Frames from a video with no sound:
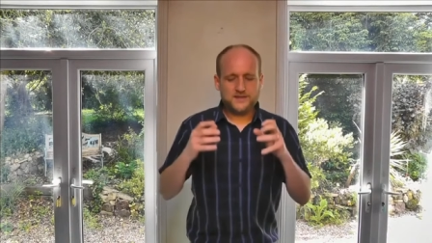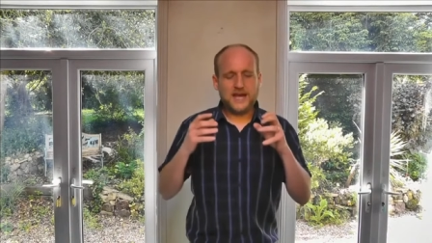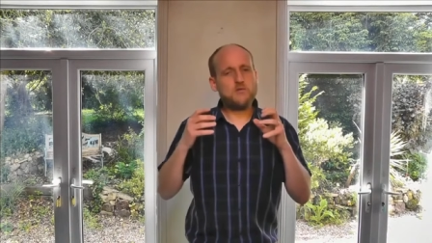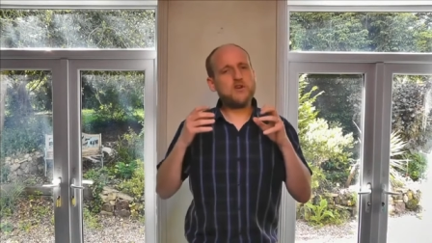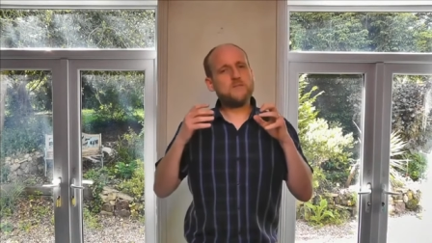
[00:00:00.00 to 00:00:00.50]

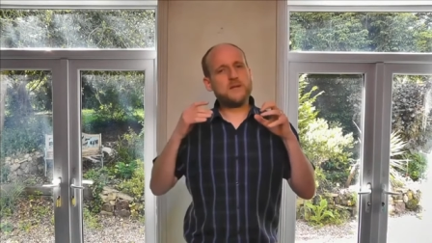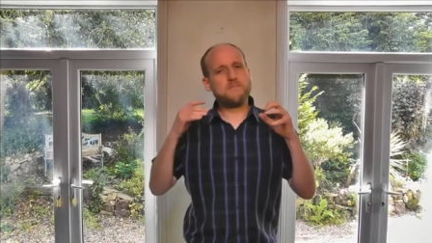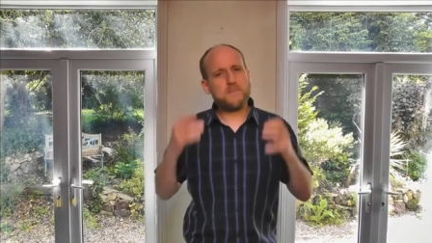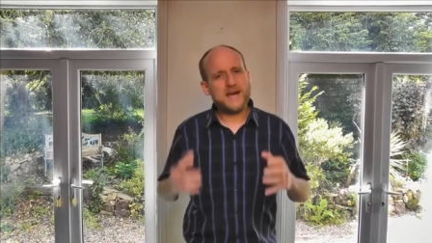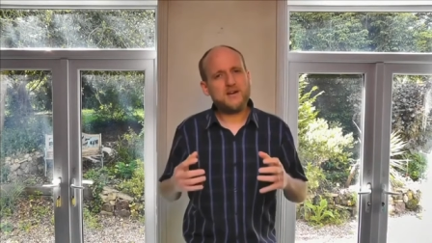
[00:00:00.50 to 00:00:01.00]
they would have
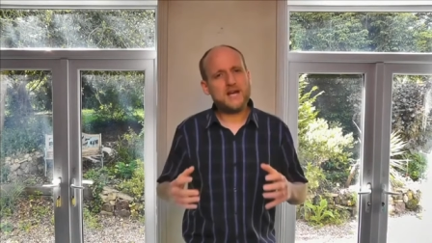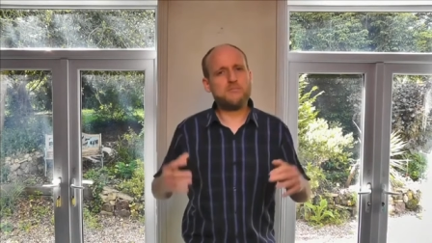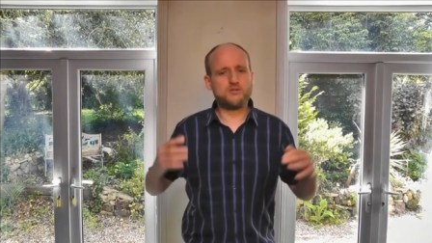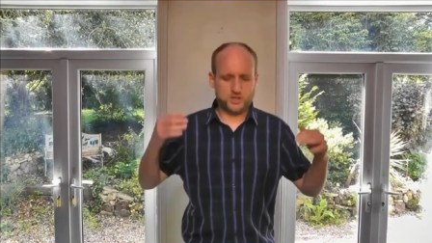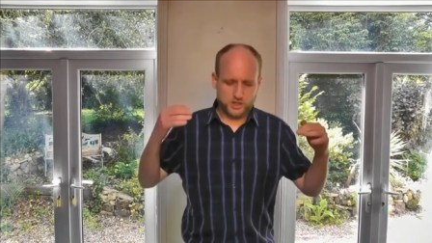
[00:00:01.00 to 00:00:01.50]
been better
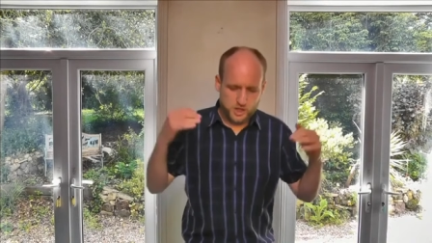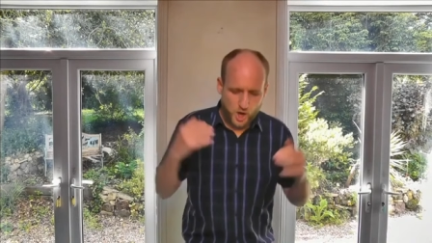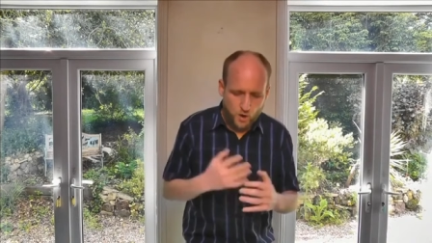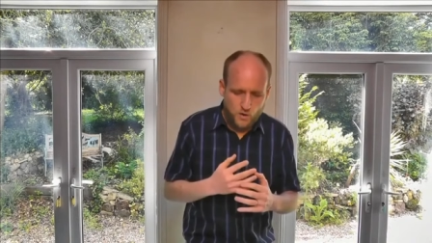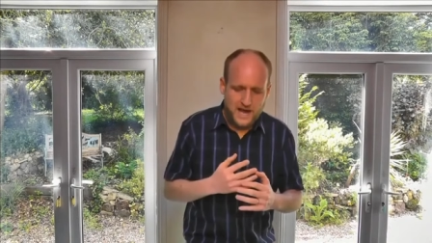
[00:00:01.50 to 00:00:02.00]
able to
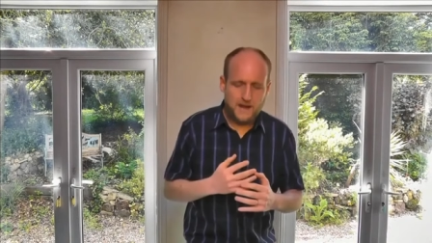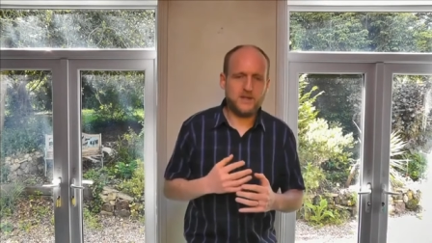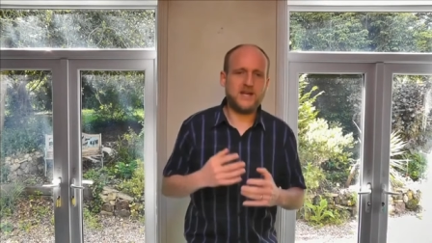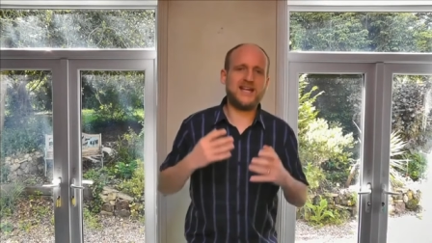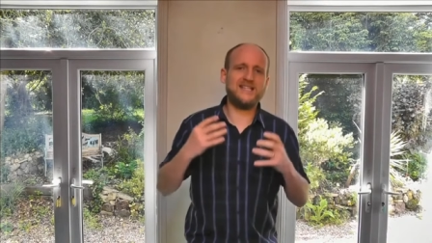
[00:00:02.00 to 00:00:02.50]

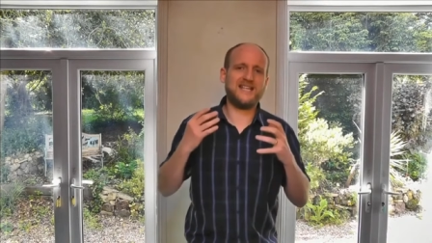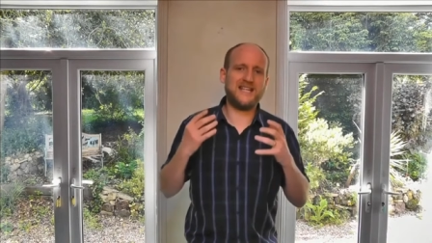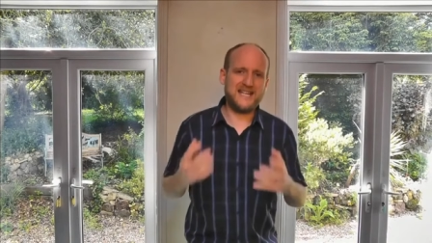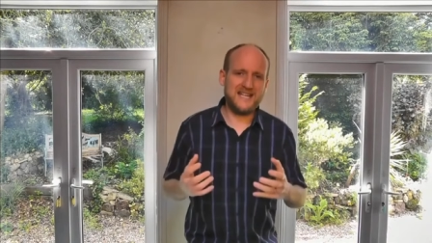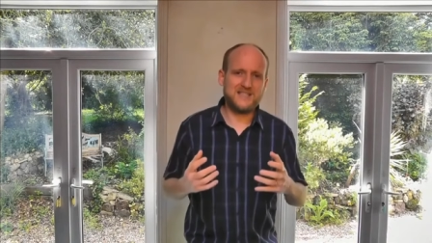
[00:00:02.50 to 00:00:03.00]
cohabit and
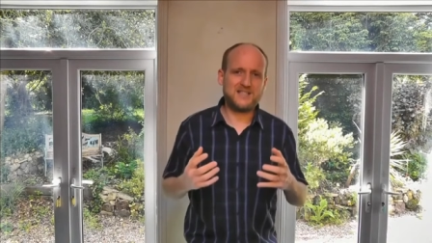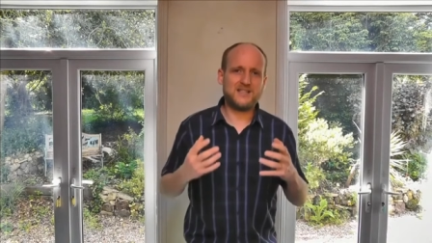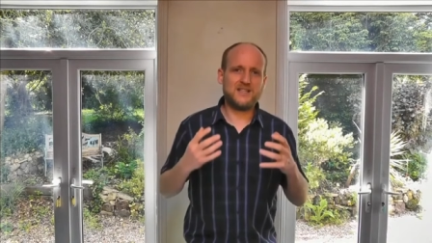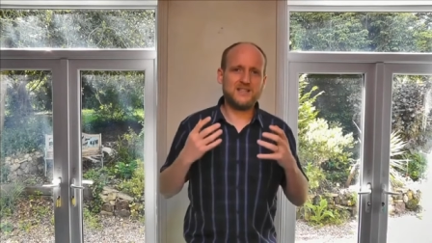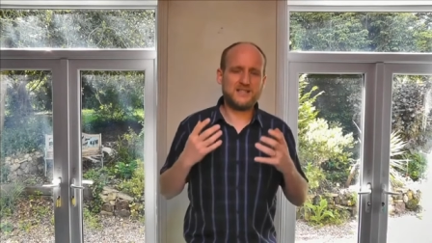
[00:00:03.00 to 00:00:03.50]
to
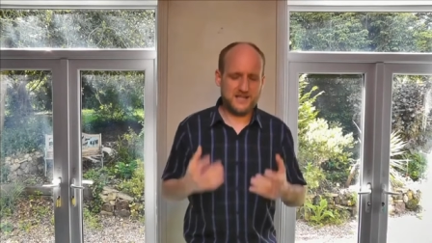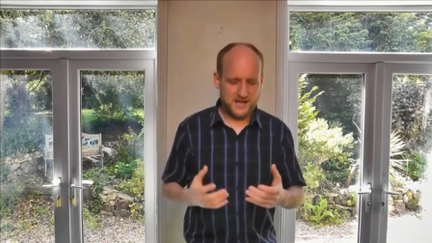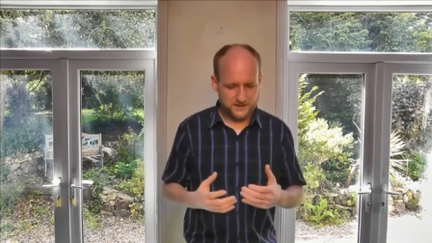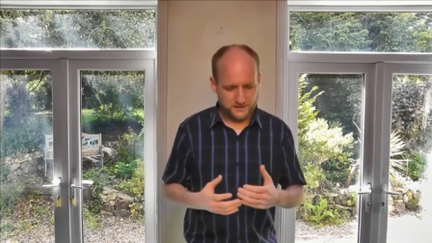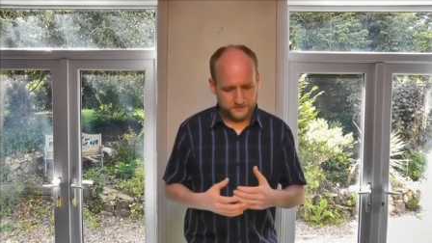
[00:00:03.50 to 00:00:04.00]
eat
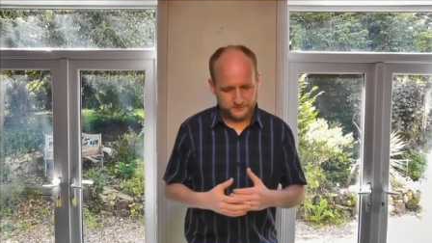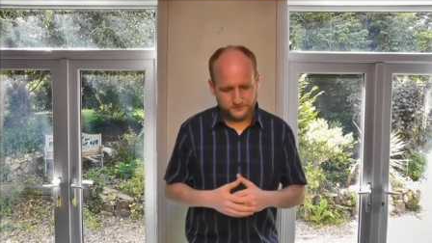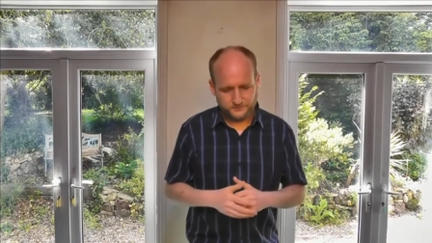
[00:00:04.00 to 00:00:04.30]
together.